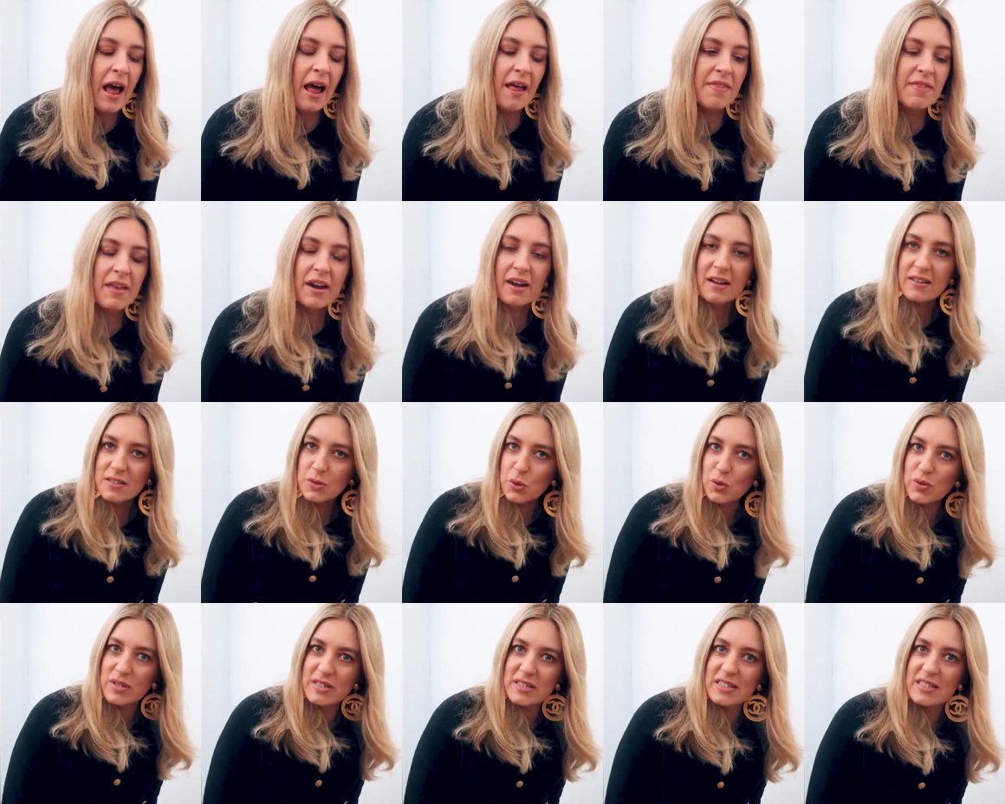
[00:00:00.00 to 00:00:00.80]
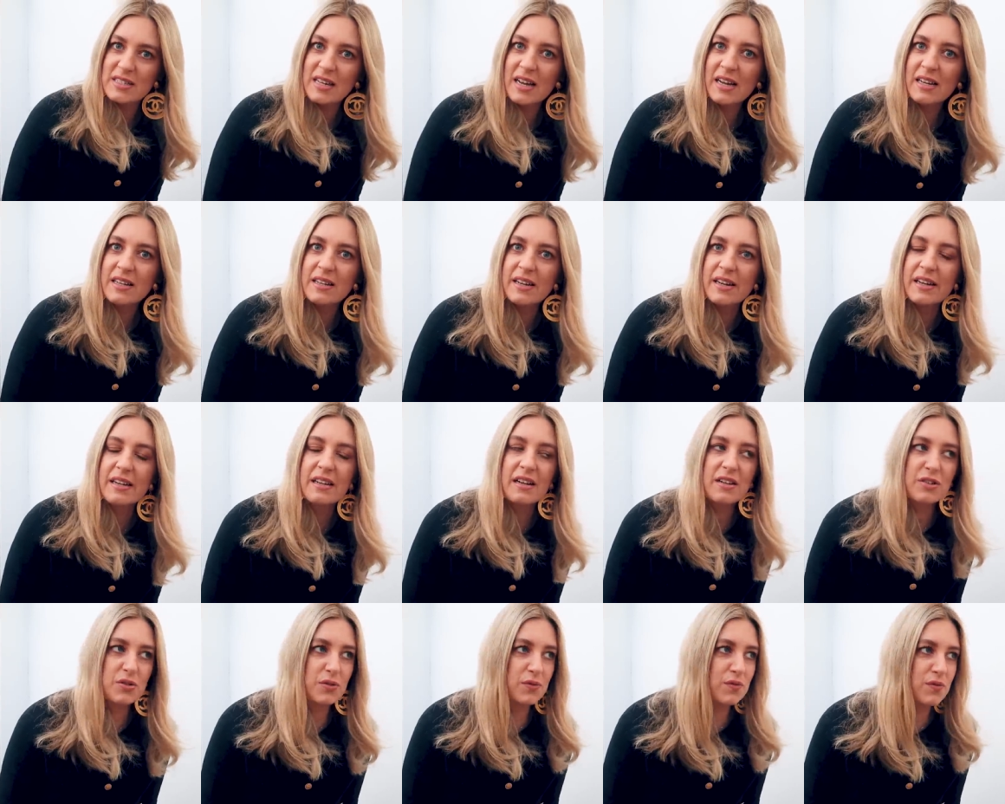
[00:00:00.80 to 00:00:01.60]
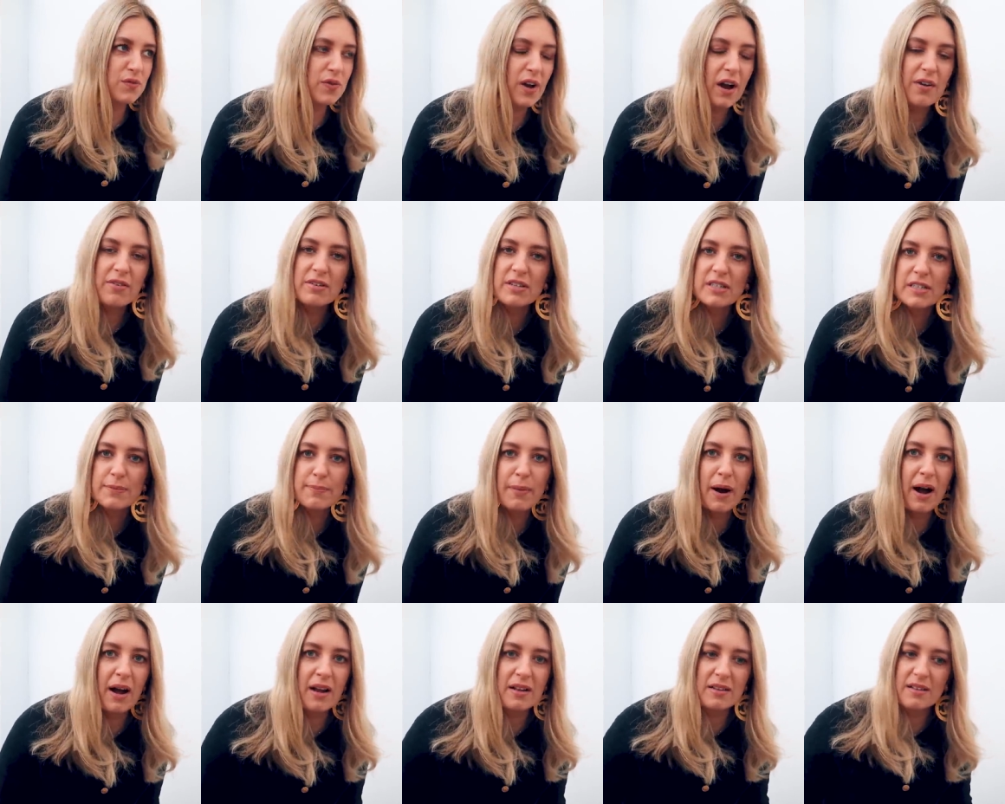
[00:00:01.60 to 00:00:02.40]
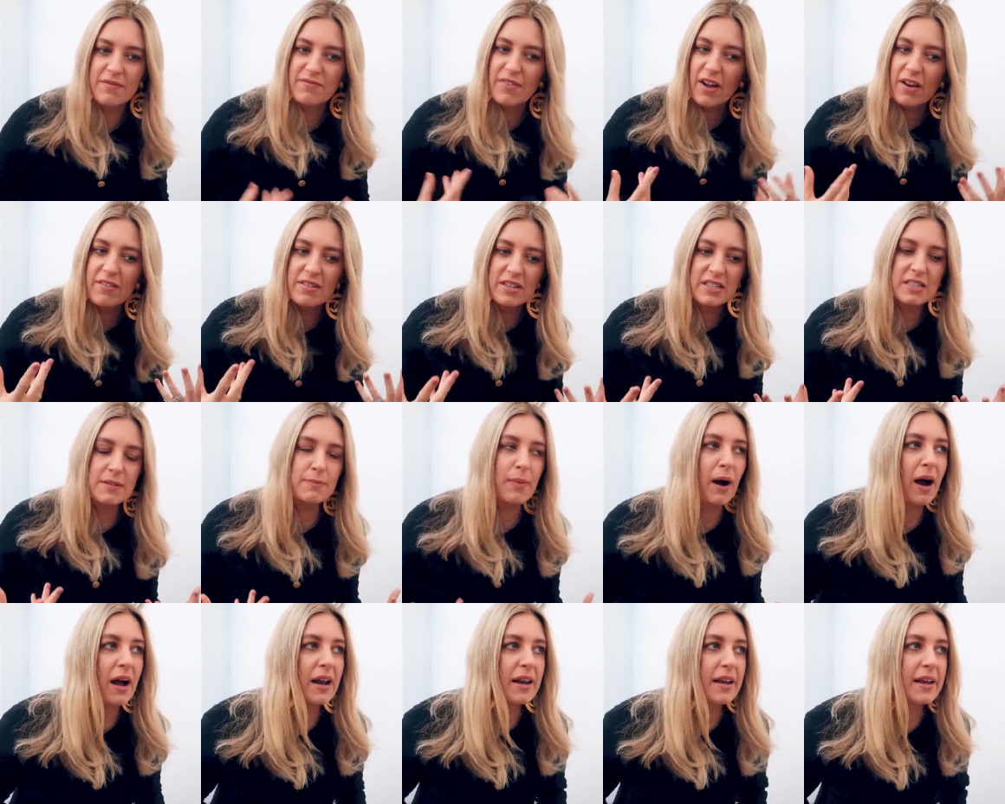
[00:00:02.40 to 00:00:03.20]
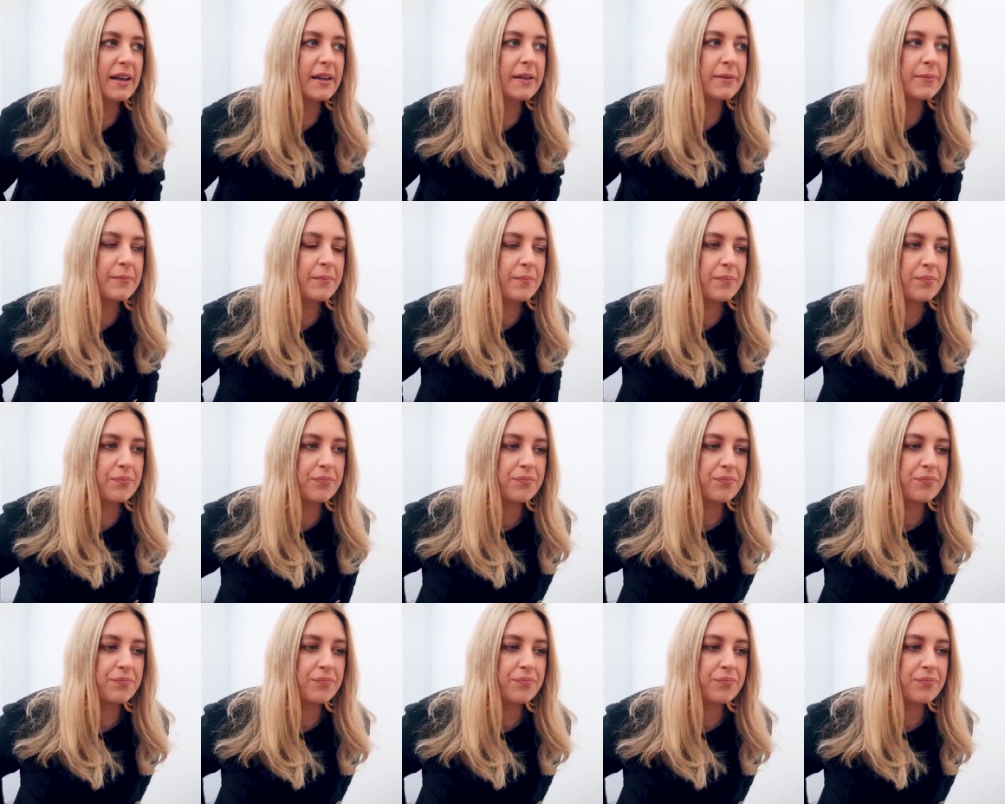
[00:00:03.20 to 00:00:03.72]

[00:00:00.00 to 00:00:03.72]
And then I saw this lady, she's very smart, very smiley.